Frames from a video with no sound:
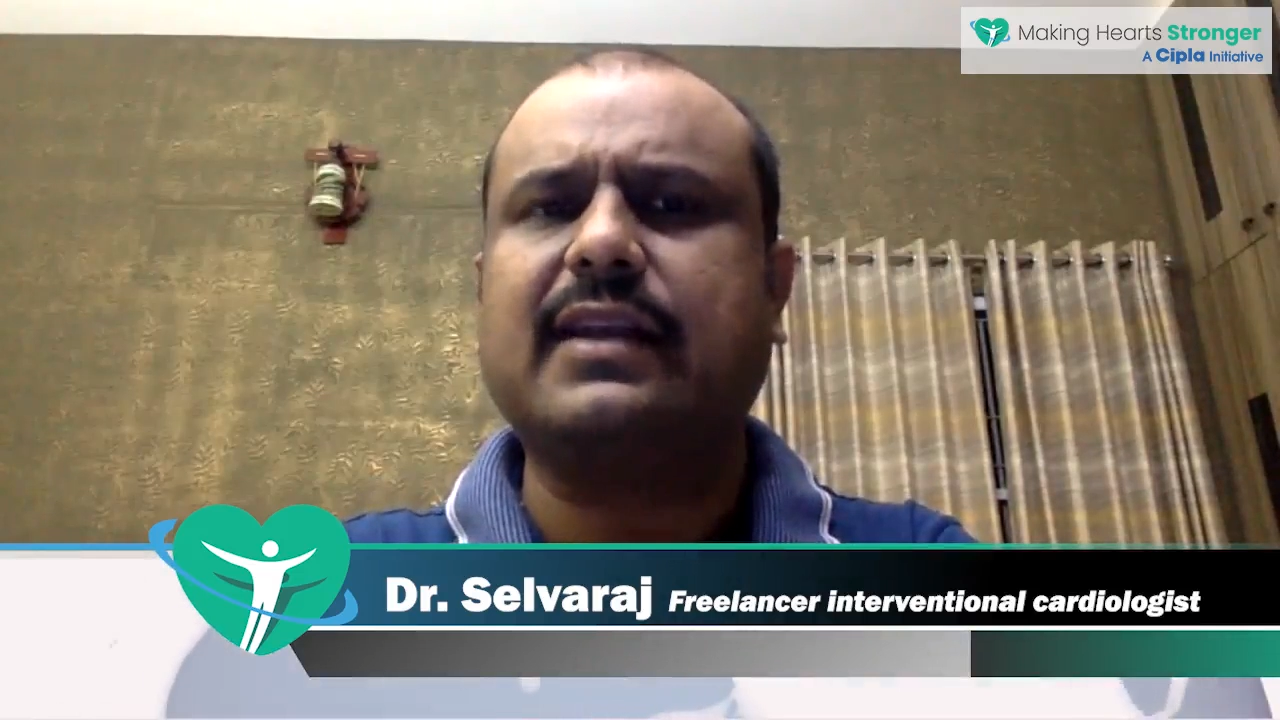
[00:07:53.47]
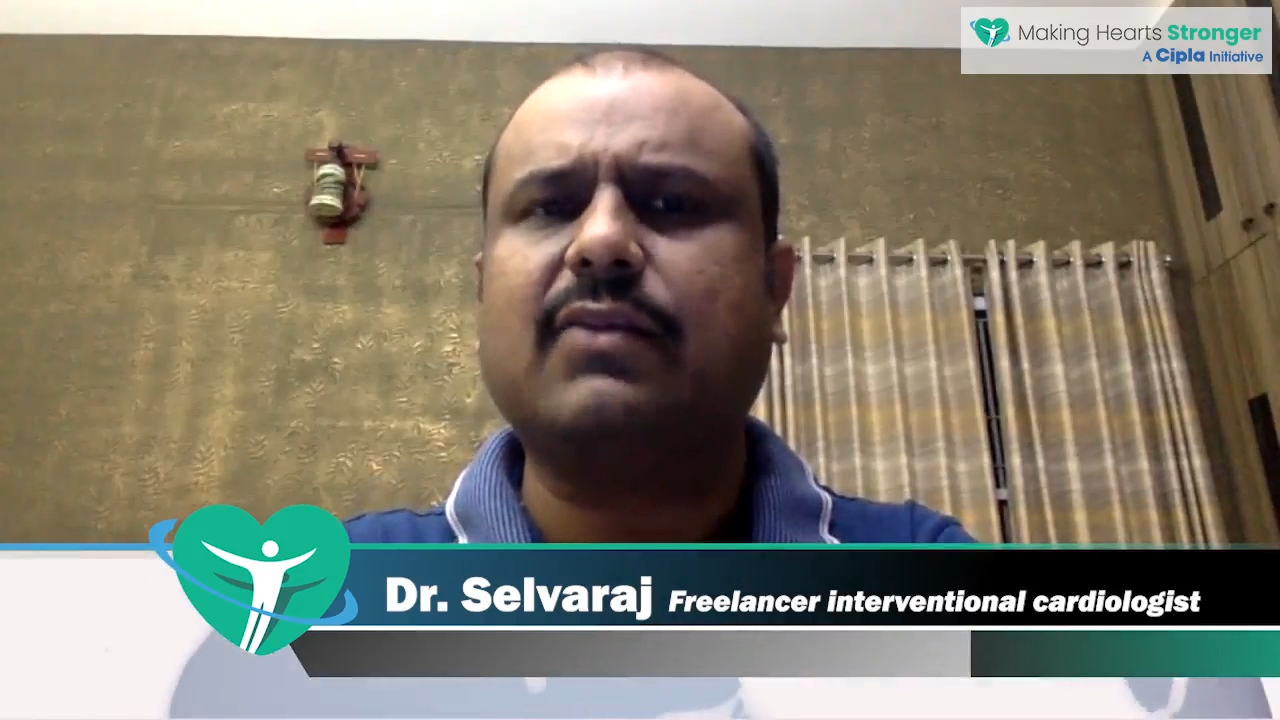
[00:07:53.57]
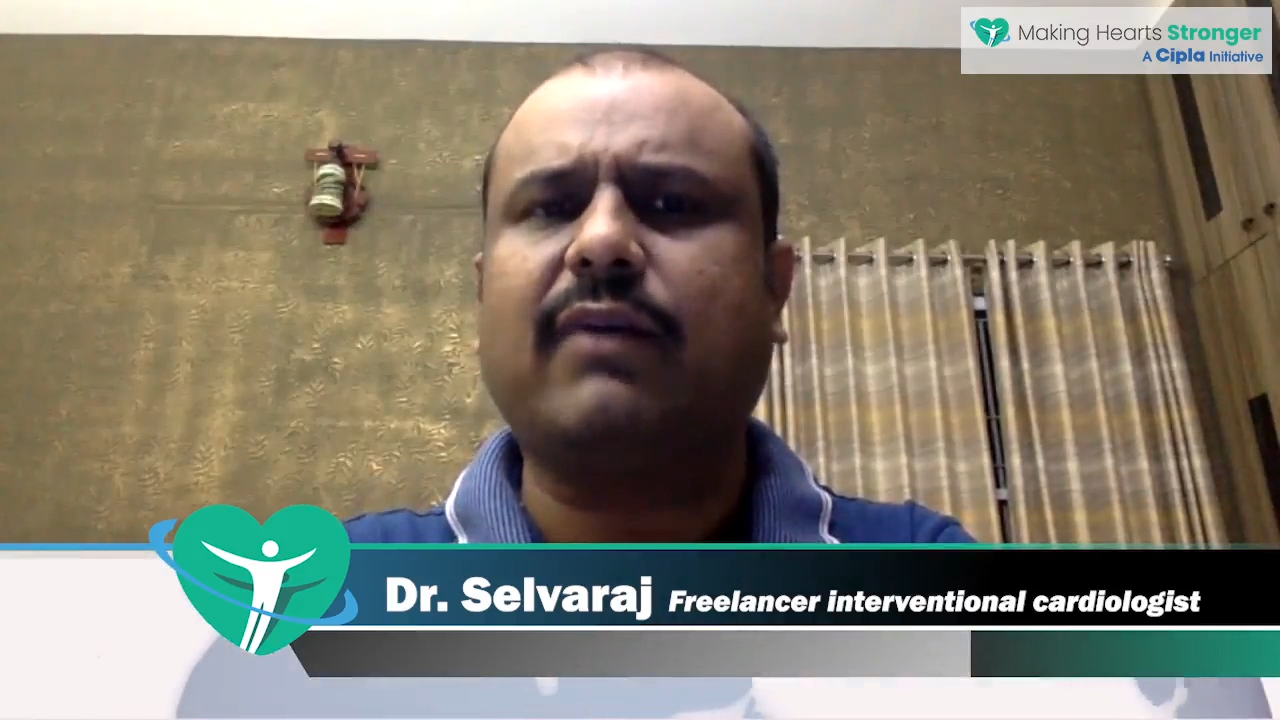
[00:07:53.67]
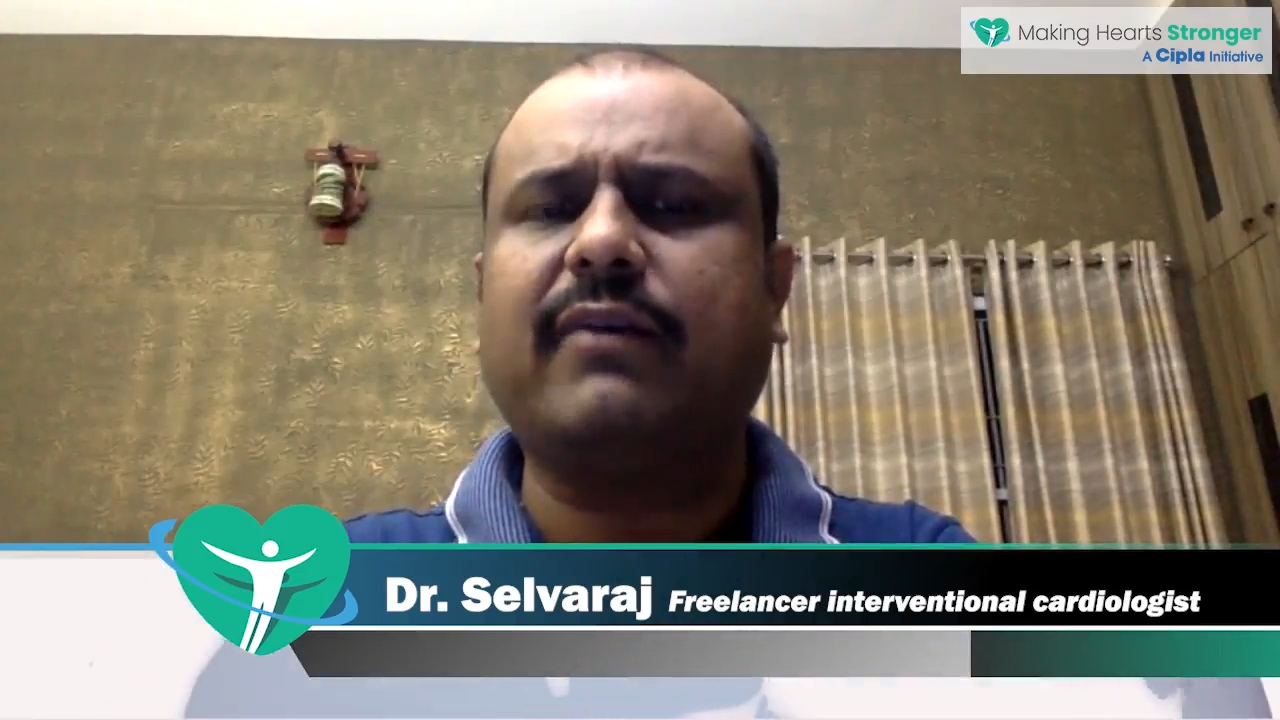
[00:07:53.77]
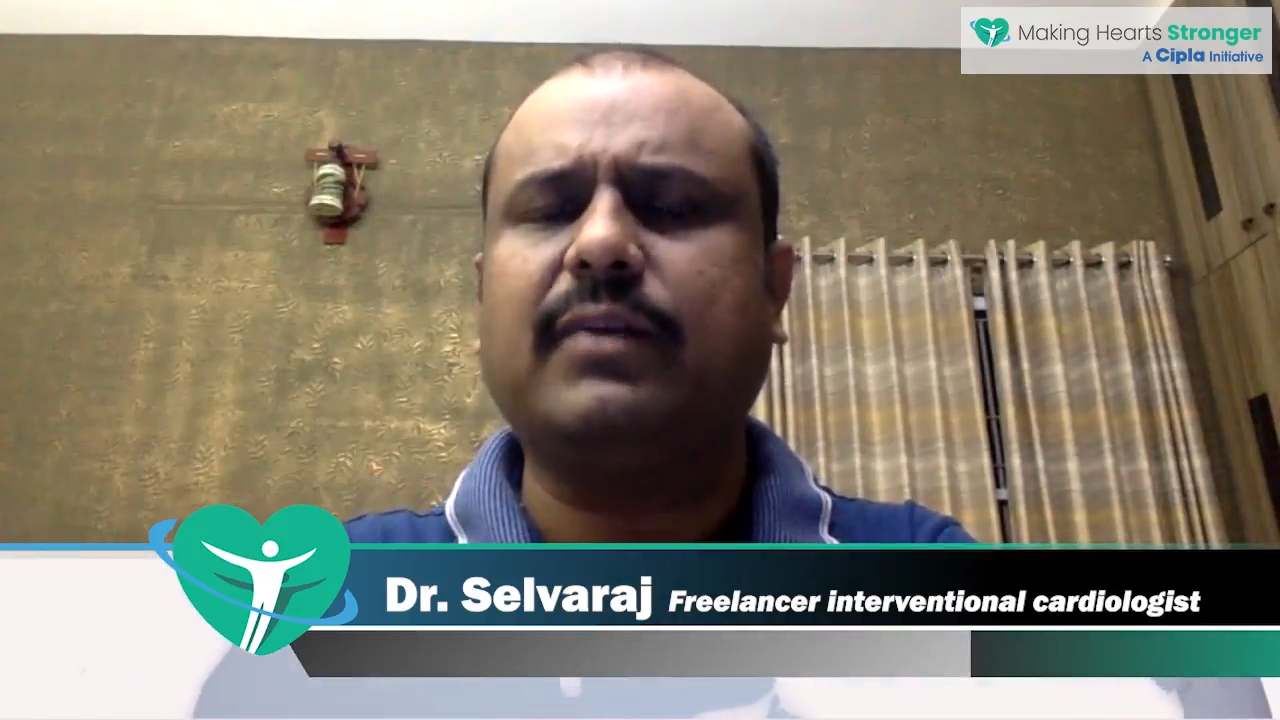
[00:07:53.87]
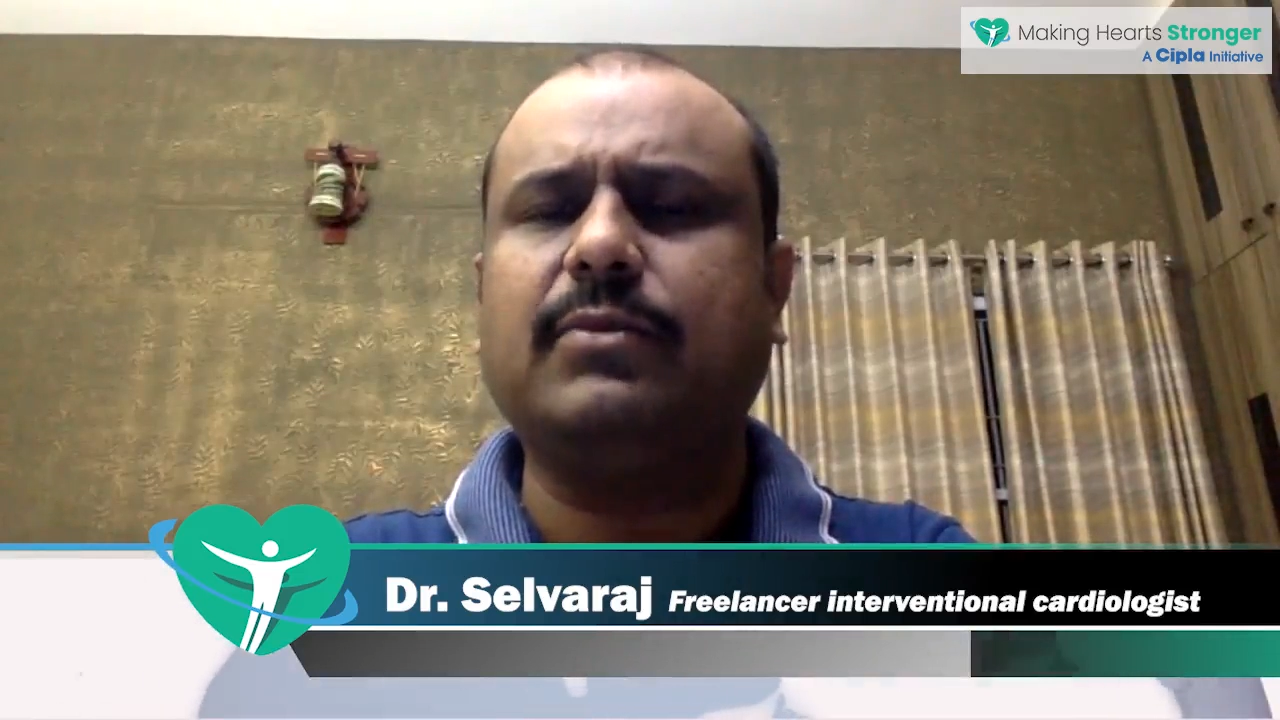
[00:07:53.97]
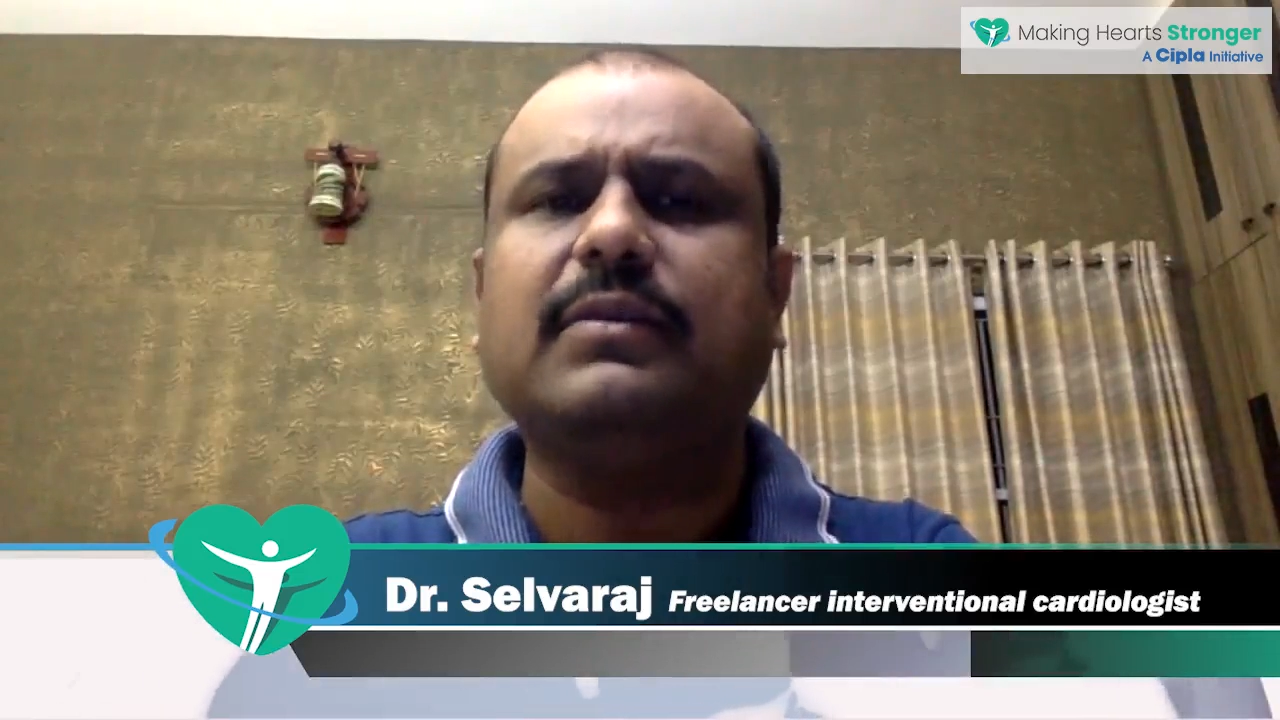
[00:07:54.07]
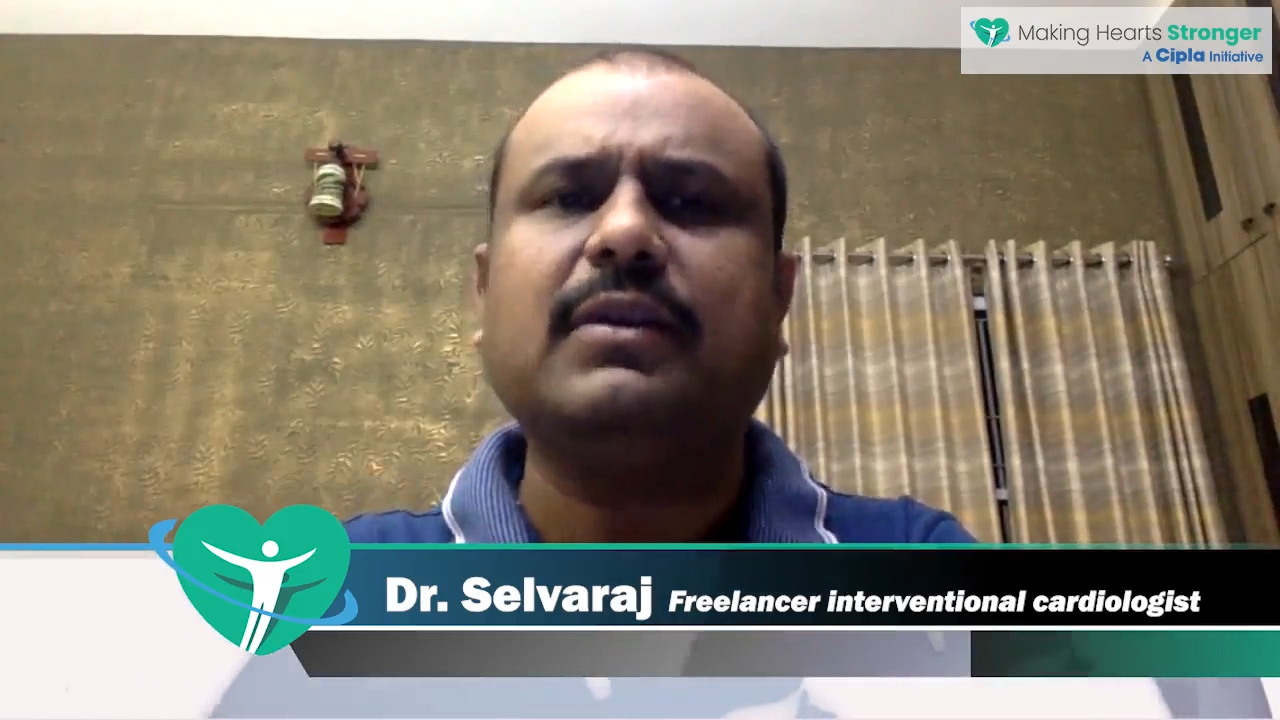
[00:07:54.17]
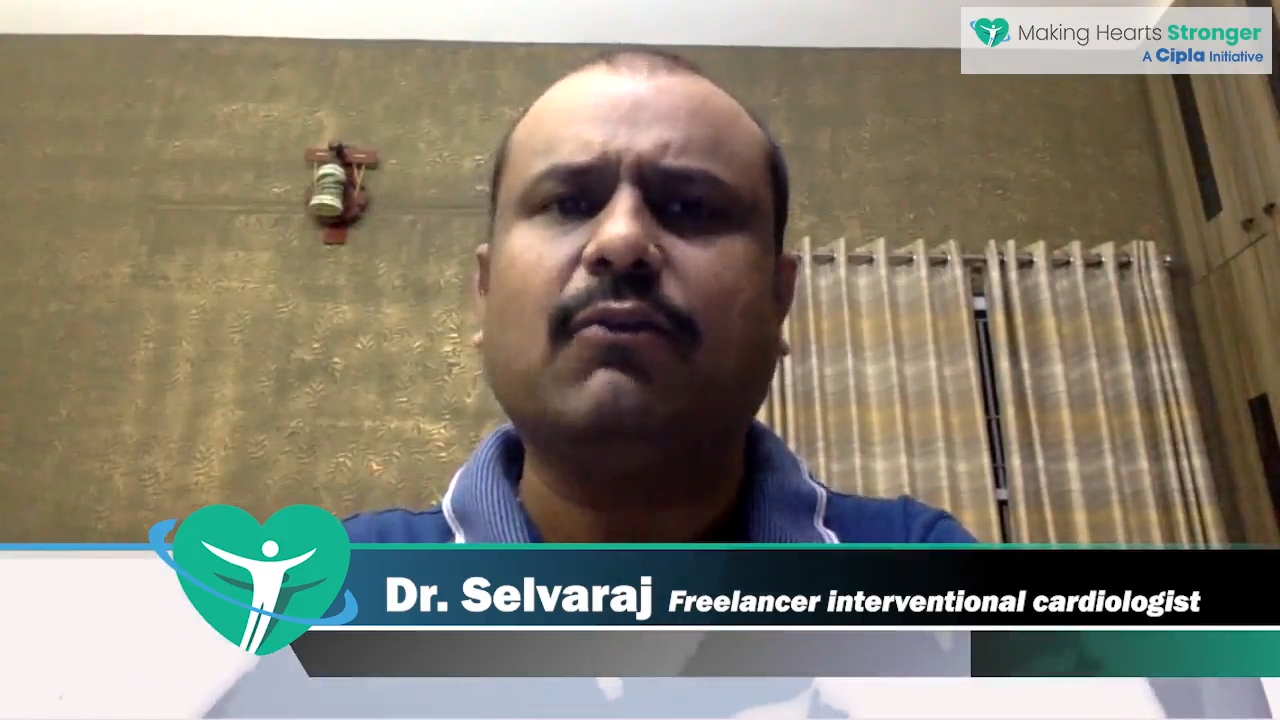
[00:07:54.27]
now available